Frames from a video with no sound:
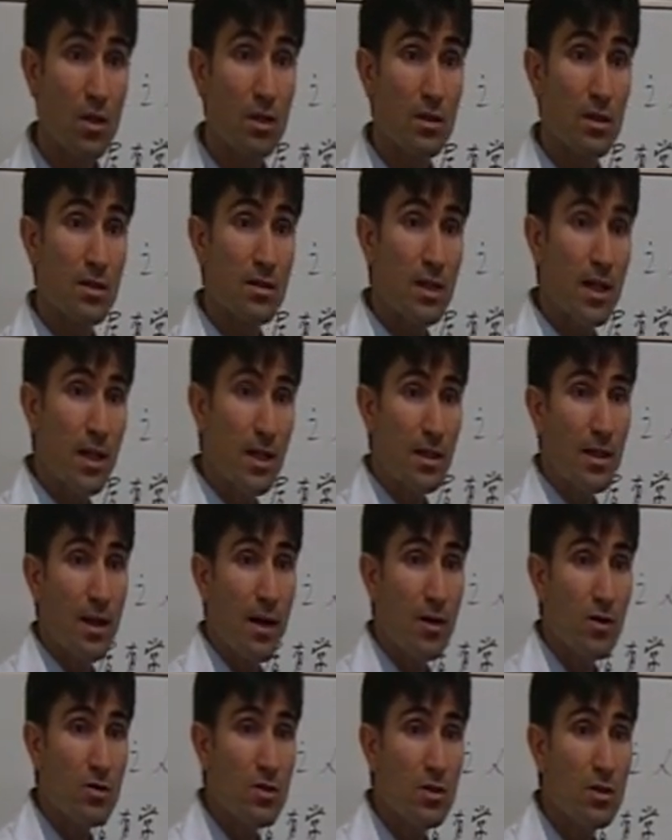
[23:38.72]
The
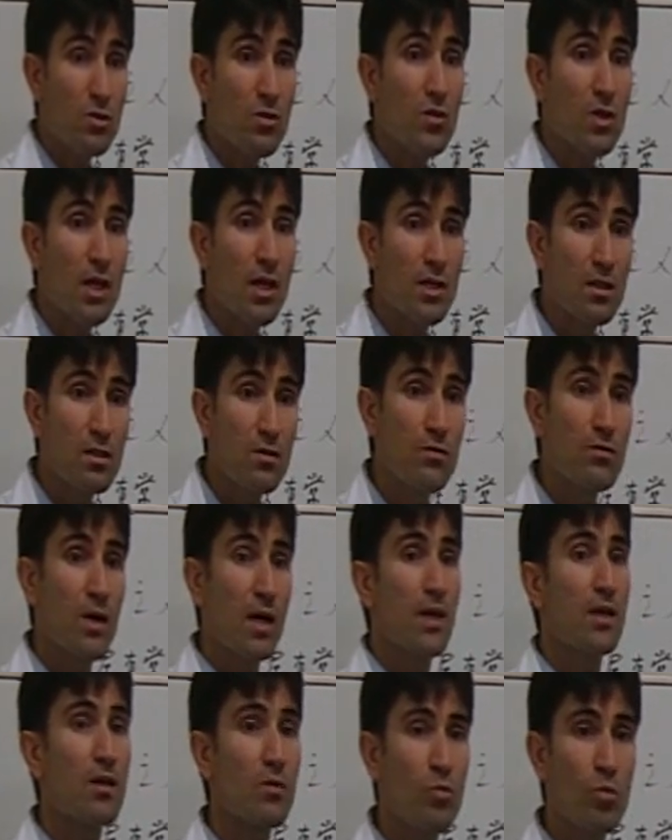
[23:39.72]
10,000, you can
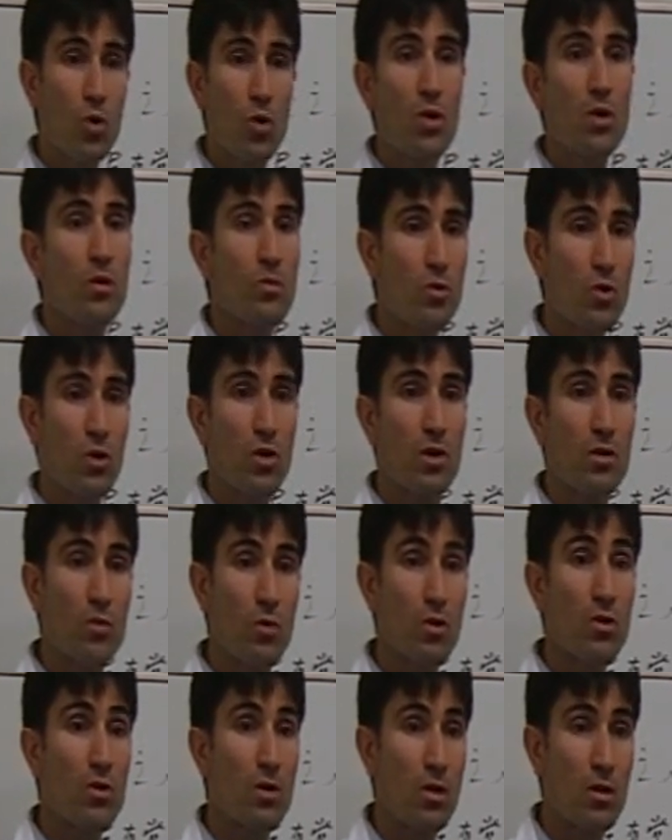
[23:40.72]
divide it more and more and
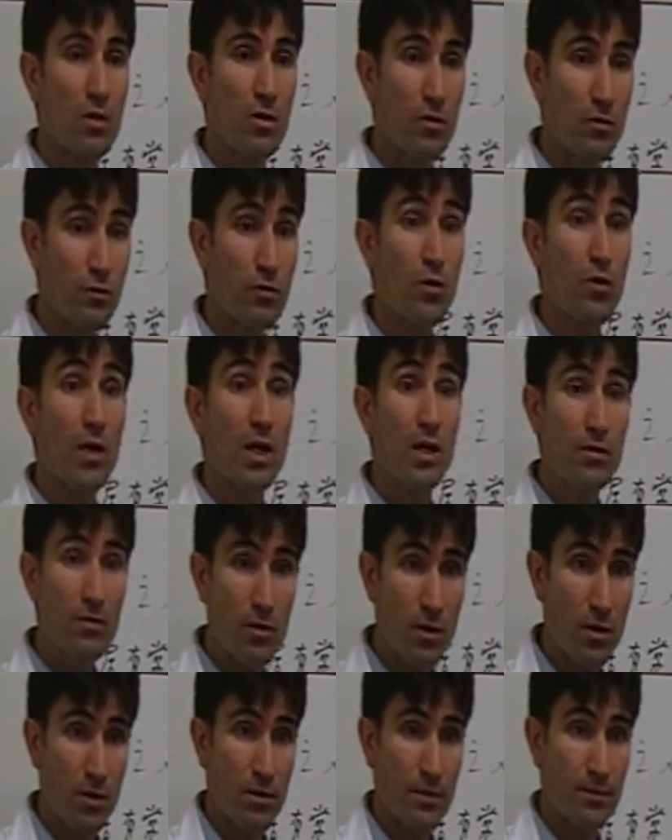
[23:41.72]
more forever.